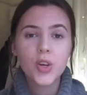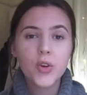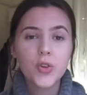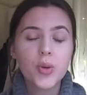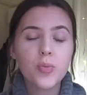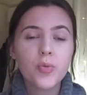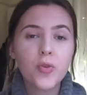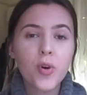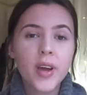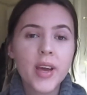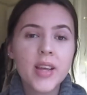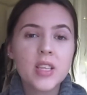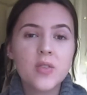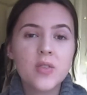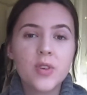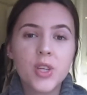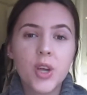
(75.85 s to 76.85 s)
So before I get into
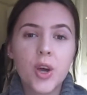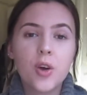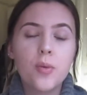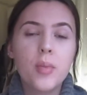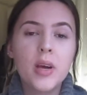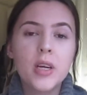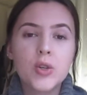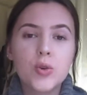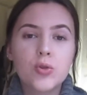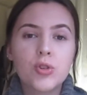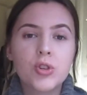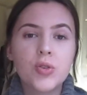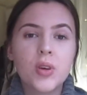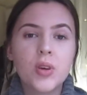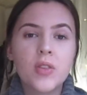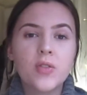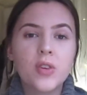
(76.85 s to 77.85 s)
the video, make sure
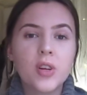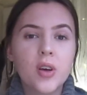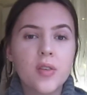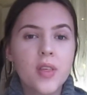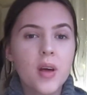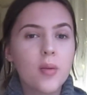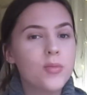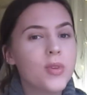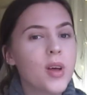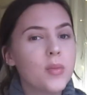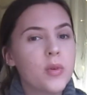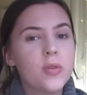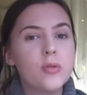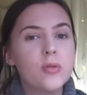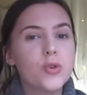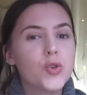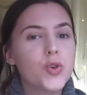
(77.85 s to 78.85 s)
to give this video a thumbs up if
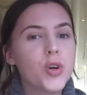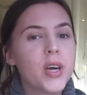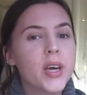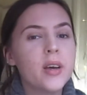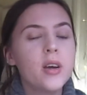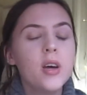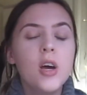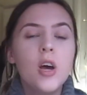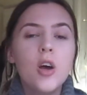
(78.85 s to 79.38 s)
you enjoy it.